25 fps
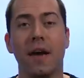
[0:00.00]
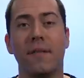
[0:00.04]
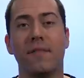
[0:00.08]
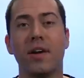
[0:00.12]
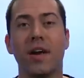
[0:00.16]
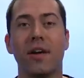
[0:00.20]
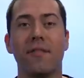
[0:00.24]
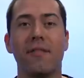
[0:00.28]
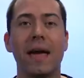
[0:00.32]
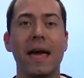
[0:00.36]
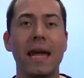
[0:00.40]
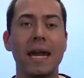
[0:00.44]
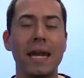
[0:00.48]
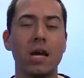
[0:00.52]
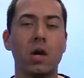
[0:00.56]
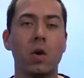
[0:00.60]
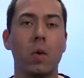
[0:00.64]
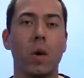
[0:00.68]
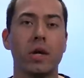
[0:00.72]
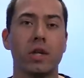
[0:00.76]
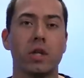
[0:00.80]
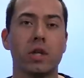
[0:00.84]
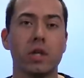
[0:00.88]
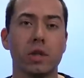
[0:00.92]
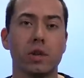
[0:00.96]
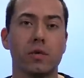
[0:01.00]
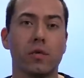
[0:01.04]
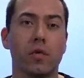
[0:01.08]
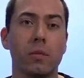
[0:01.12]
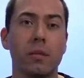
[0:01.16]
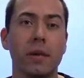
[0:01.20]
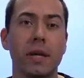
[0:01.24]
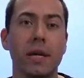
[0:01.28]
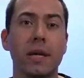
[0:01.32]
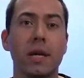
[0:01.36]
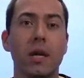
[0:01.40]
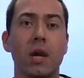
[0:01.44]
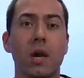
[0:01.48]
if you have any questions for
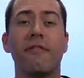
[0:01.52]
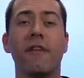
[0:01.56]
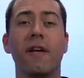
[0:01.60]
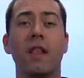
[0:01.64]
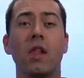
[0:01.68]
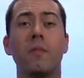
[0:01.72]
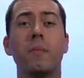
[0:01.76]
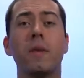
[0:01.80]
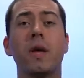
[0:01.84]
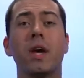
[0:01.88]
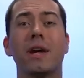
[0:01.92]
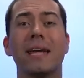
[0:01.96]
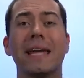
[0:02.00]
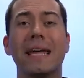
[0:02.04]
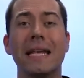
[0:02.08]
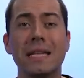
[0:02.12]
me. Follow me on